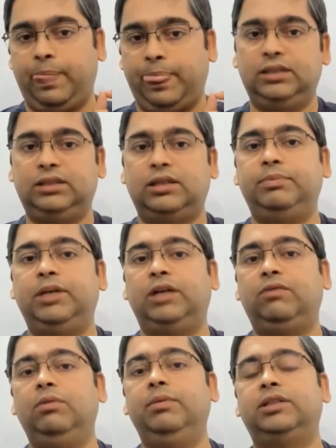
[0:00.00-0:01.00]
Subject
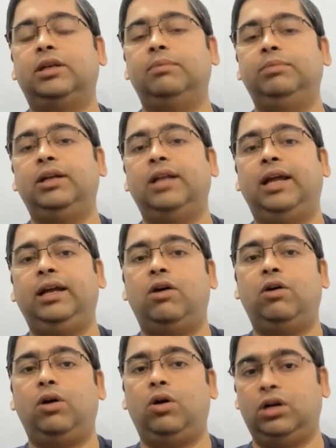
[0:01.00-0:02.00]
will be something like
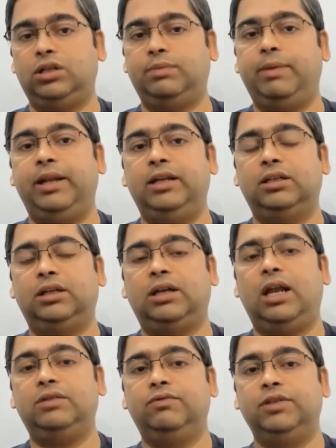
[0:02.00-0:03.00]
our orders manager
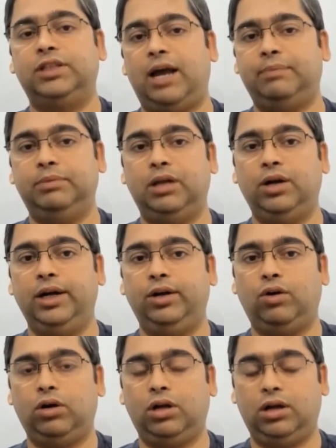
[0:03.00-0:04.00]
class, which have the rate
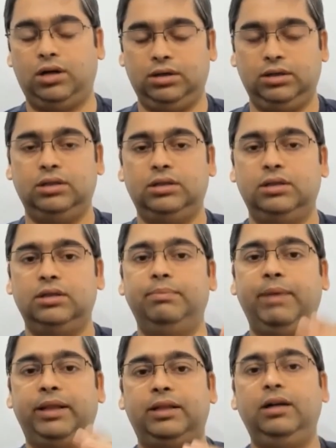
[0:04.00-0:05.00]
order
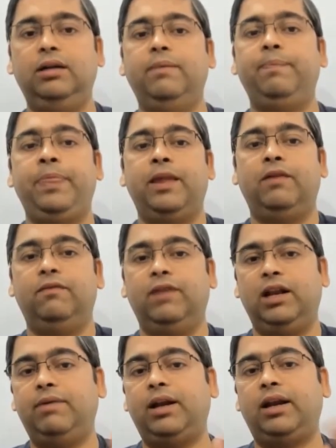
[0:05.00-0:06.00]
method.
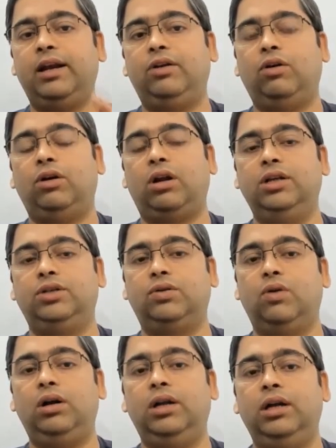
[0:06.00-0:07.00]
Whenever rate order is
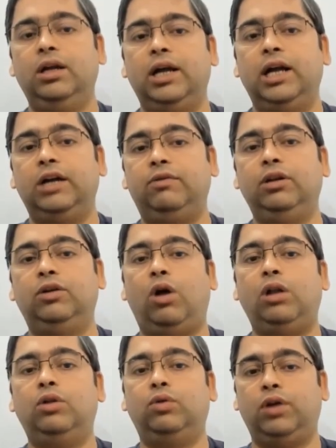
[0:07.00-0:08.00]
called, it will
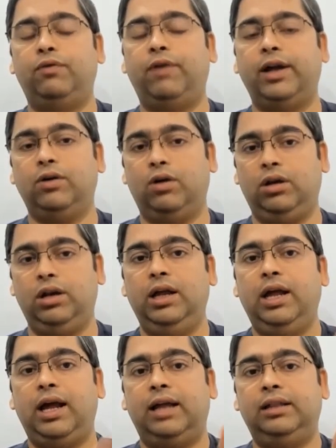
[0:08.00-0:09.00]
call notify all,
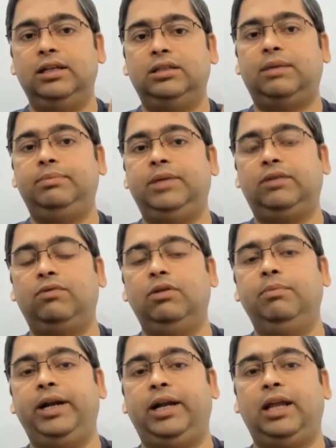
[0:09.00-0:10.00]
and this subject will
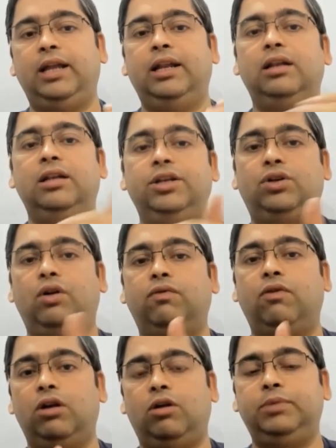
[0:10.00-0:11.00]
maintain a list of
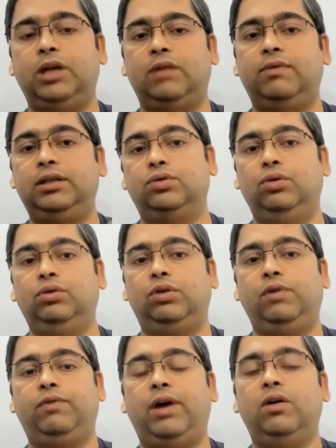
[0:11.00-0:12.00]
all observers.
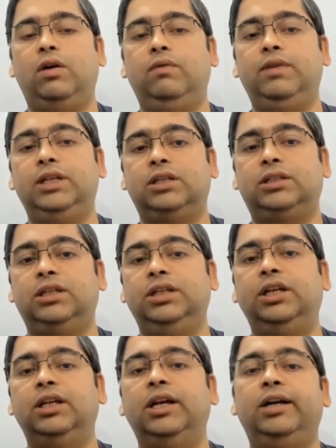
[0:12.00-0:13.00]
Notify all will just
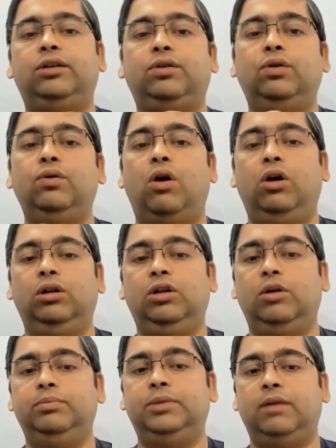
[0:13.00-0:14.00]
iterate through all the
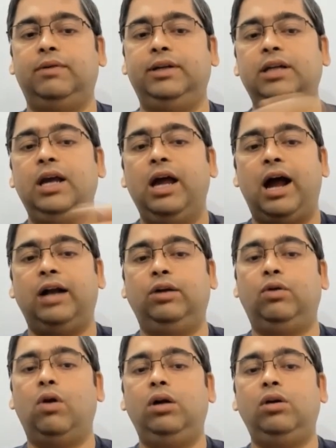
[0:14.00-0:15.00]
observers
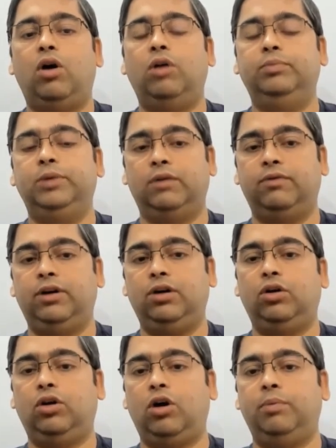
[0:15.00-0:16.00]
and call
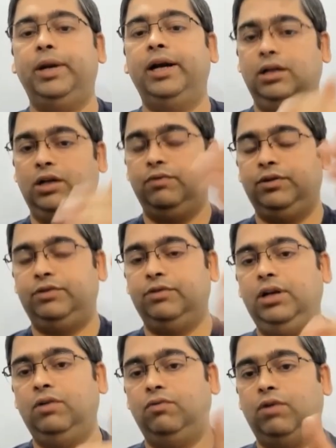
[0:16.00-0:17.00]
observer.update, which
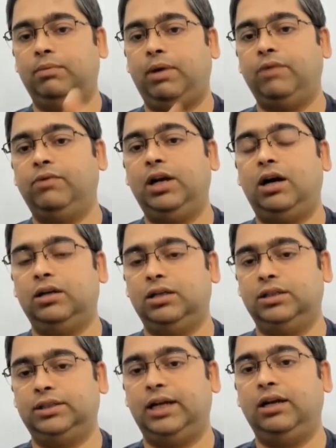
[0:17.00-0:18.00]
will one by one
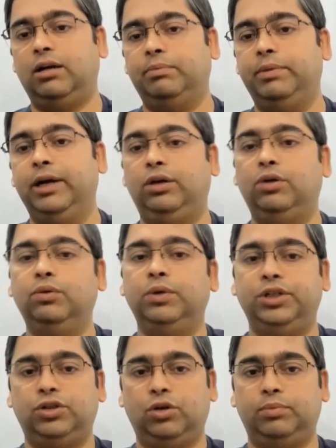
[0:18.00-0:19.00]
send update to
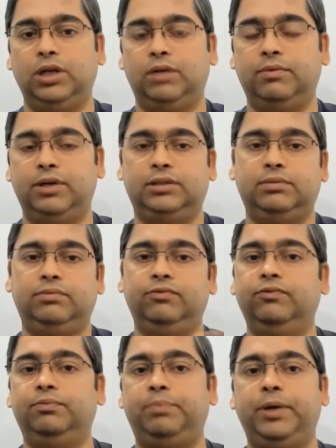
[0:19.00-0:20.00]
each observers.
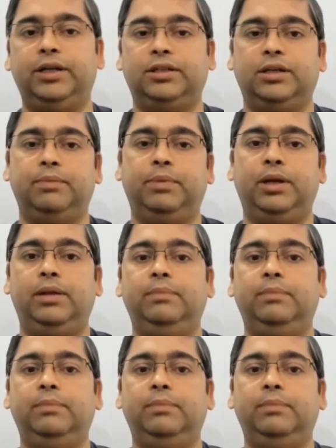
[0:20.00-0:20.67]
Pretty simple.